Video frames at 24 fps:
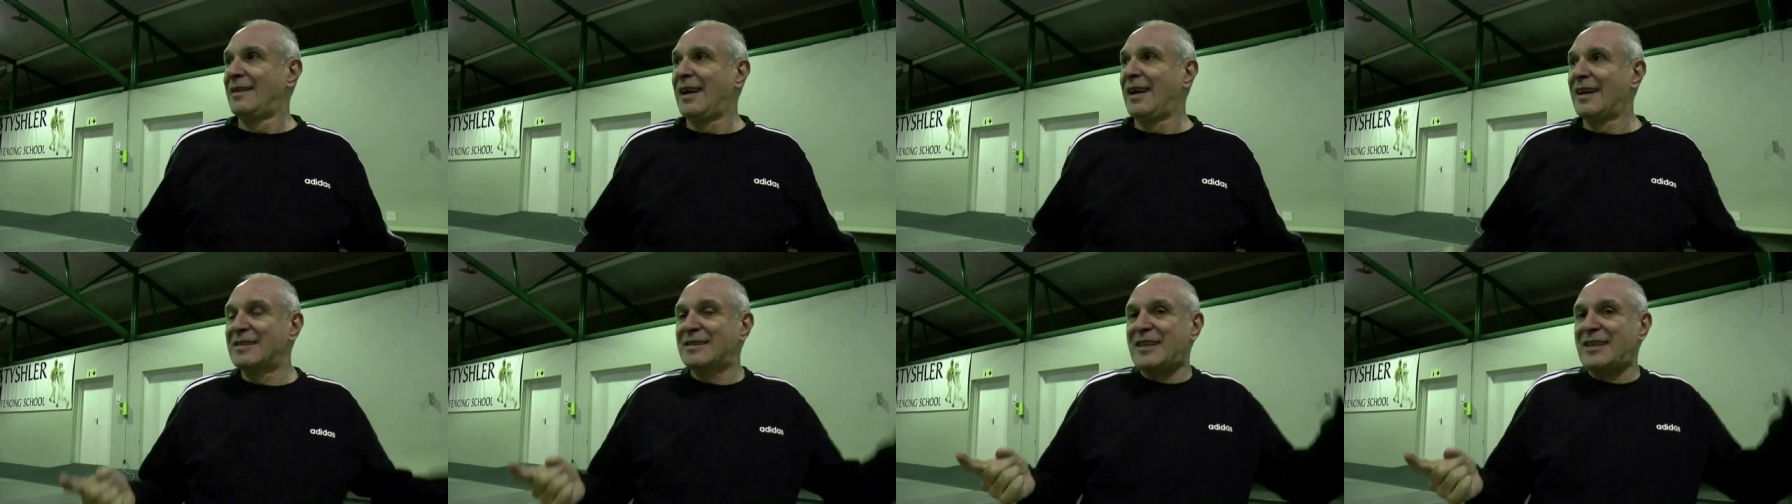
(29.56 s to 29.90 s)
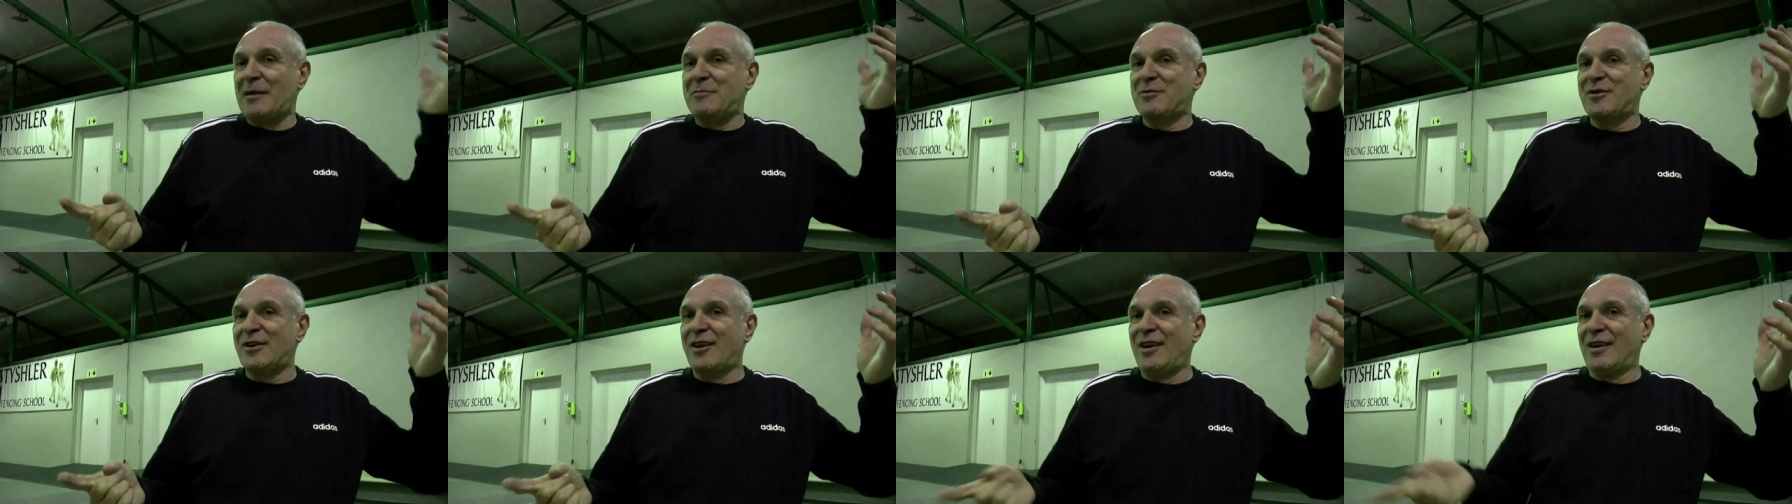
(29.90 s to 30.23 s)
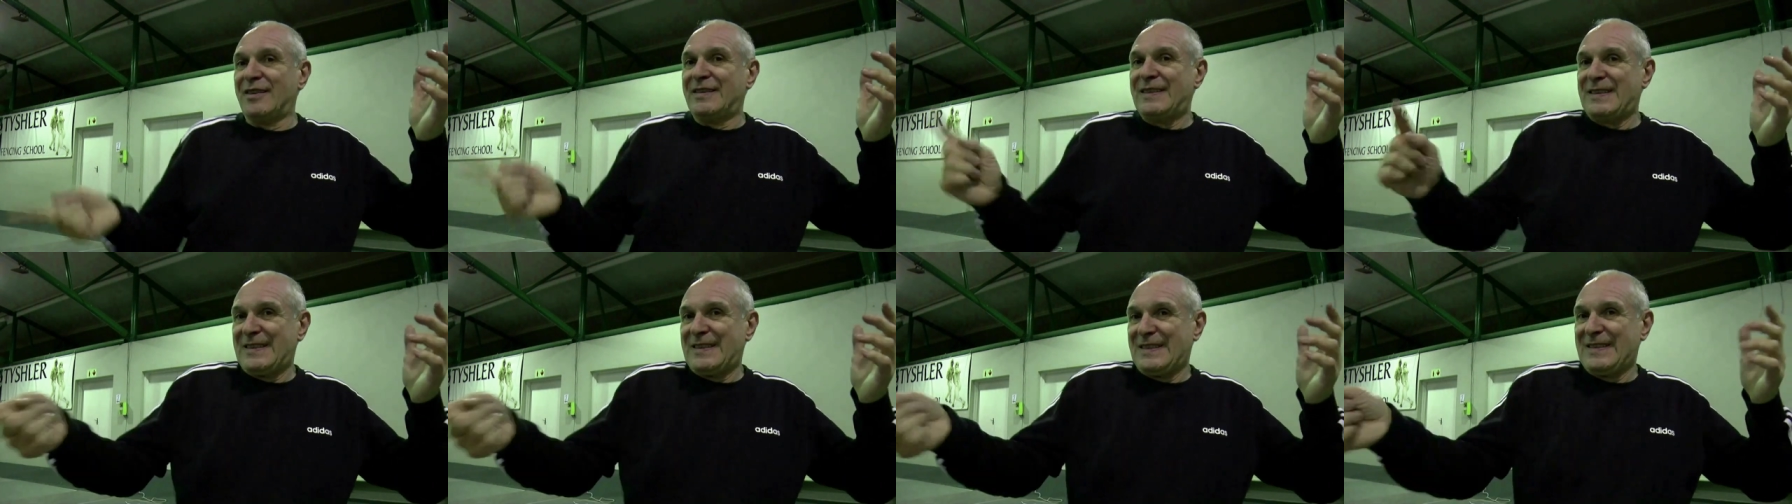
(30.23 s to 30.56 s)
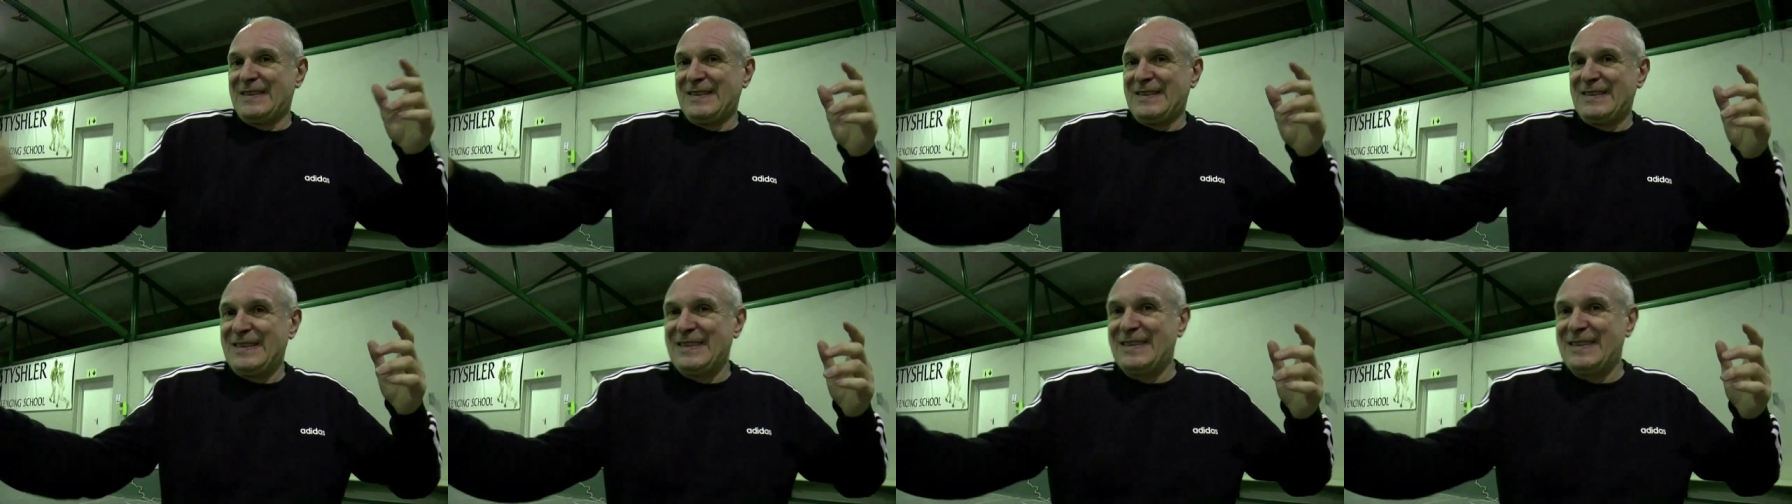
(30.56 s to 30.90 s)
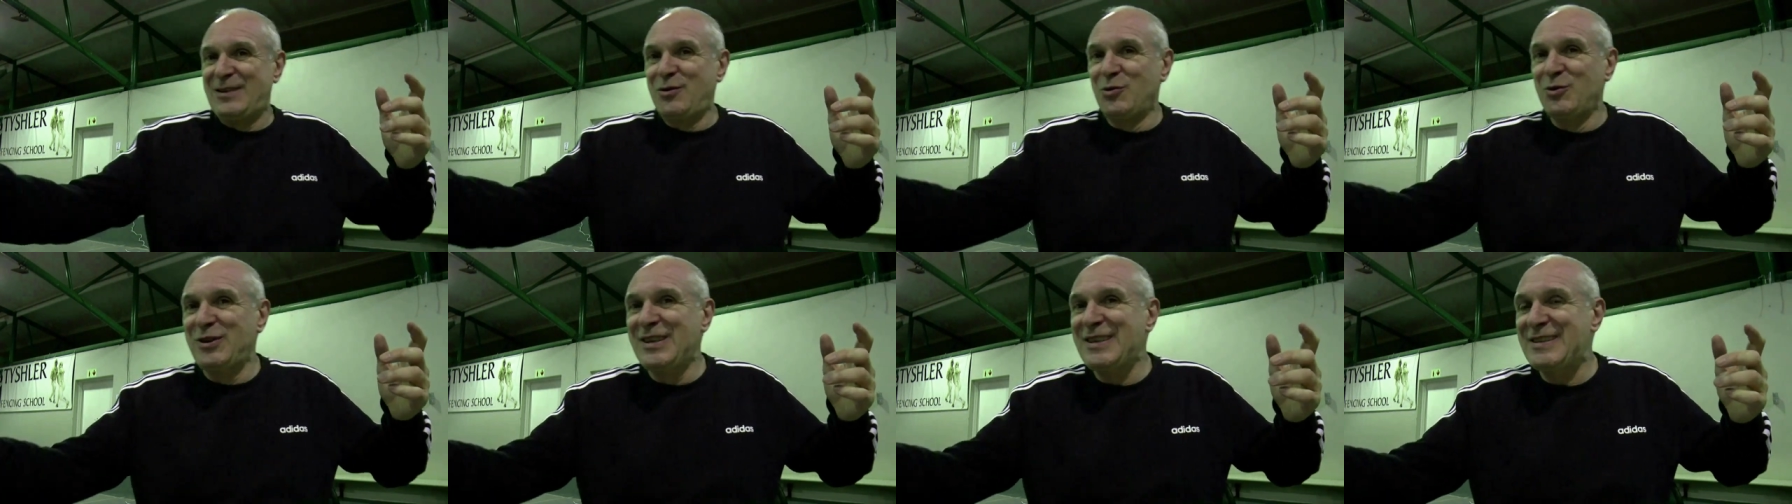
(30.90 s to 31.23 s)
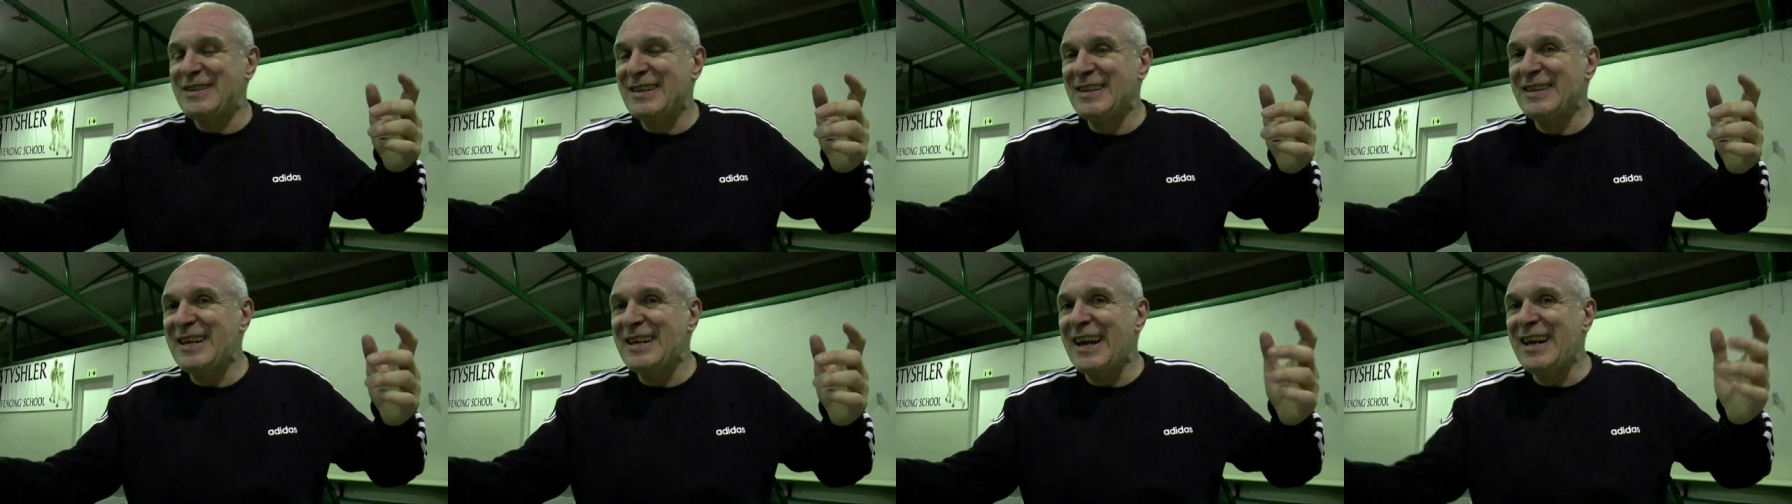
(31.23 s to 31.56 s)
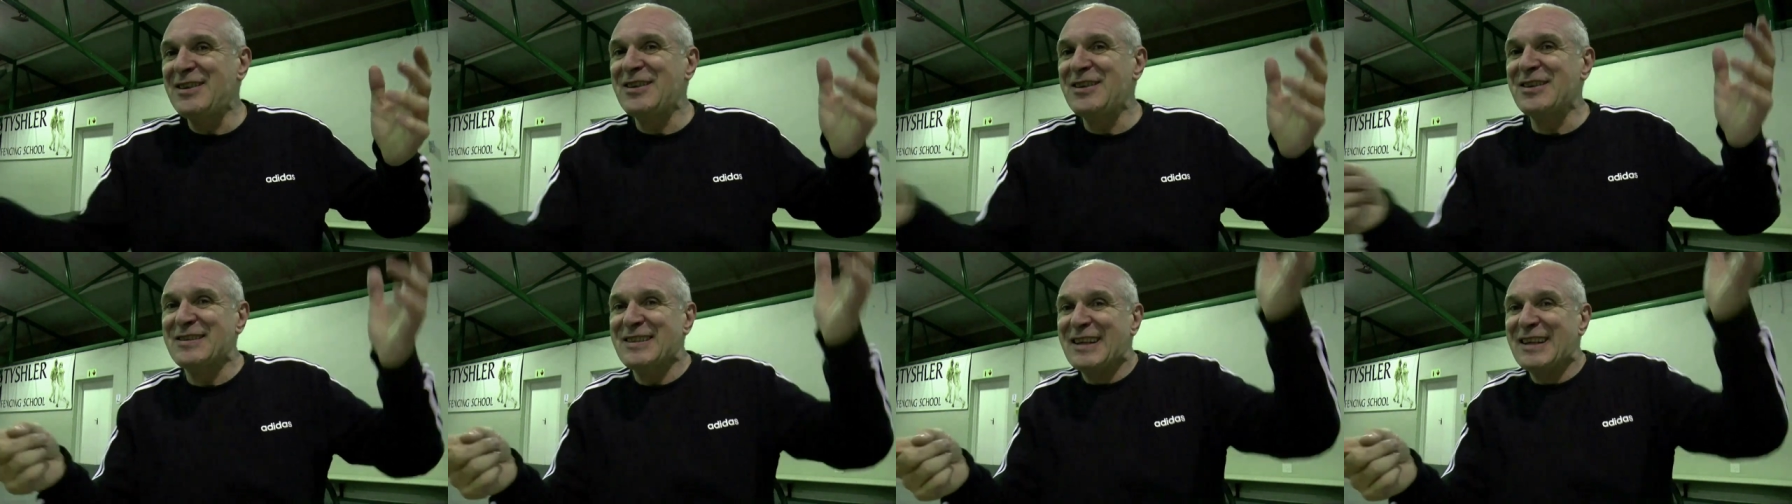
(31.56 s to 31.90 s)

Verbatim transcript: Next time she got two disengages,